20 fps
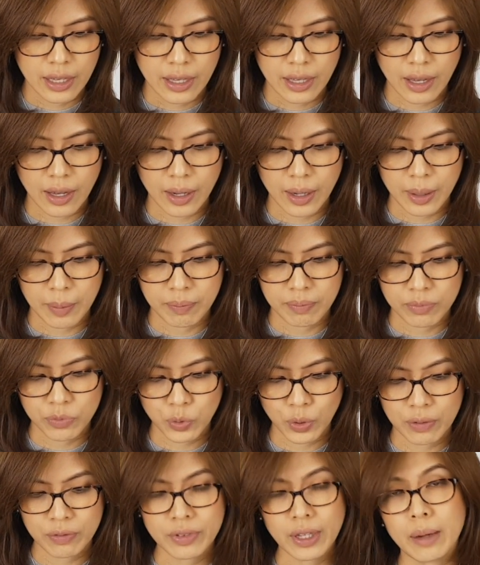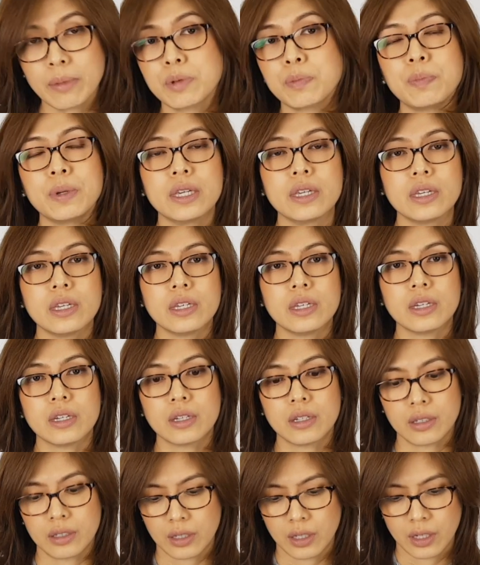12 times PE
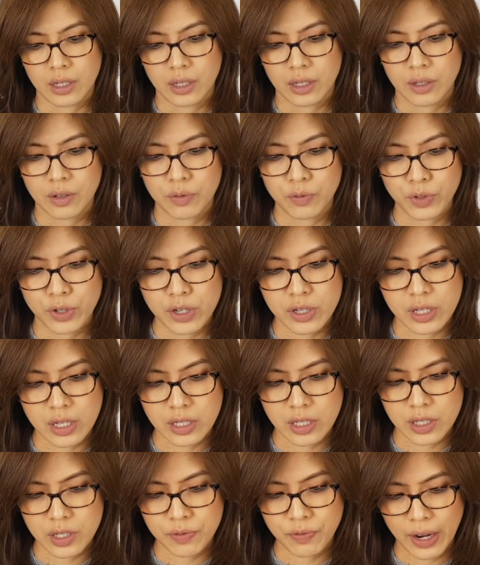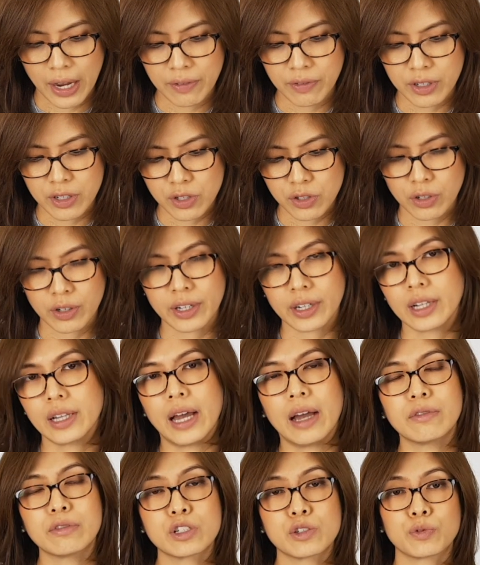versus its 5-year historical
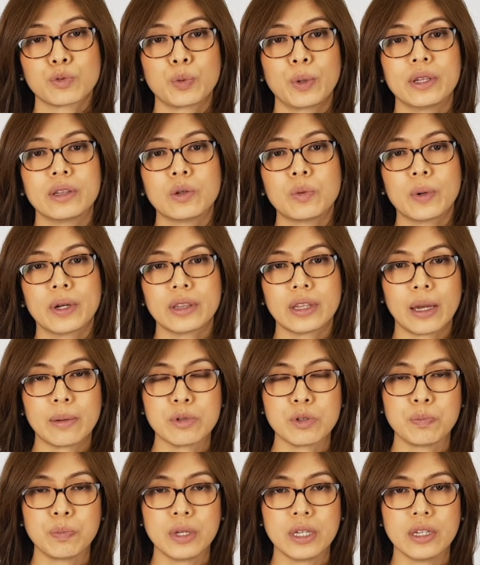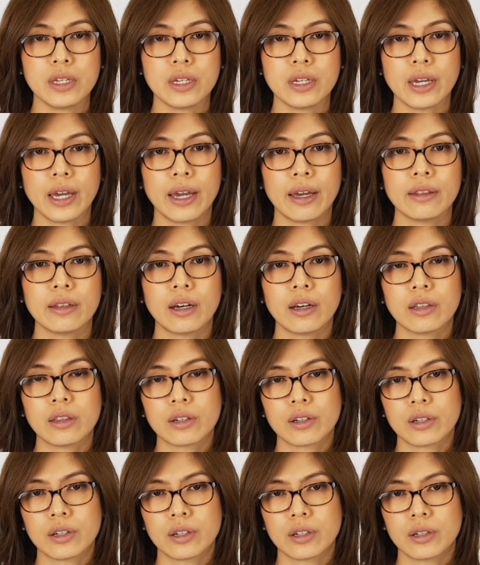average of 21 times PE, and
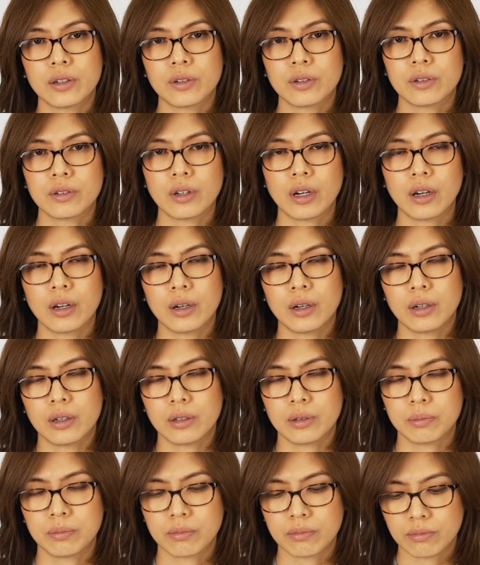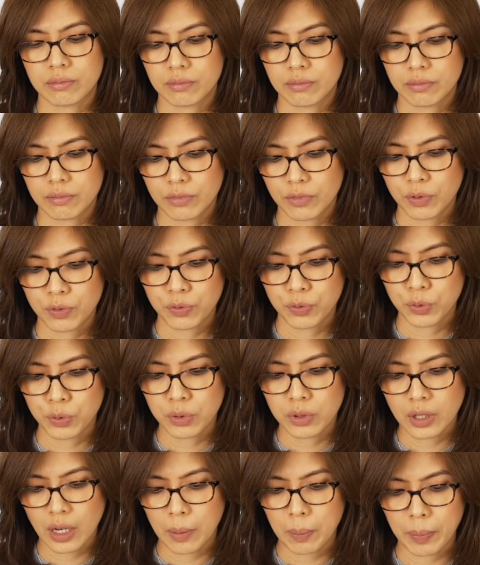other
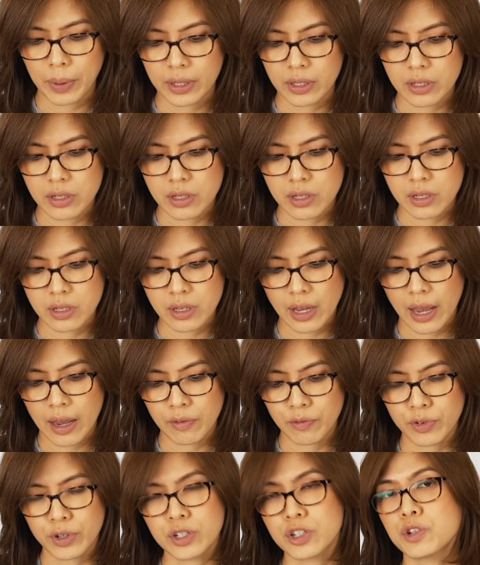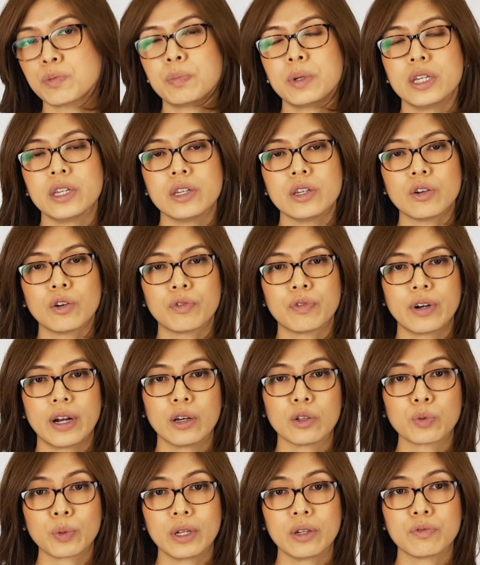food companies' average PE of
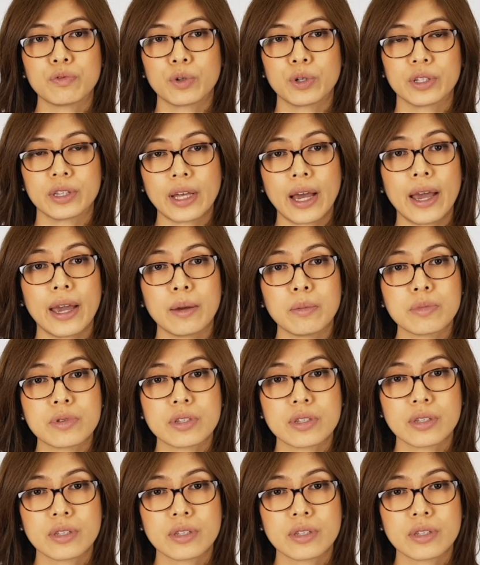around 24 times.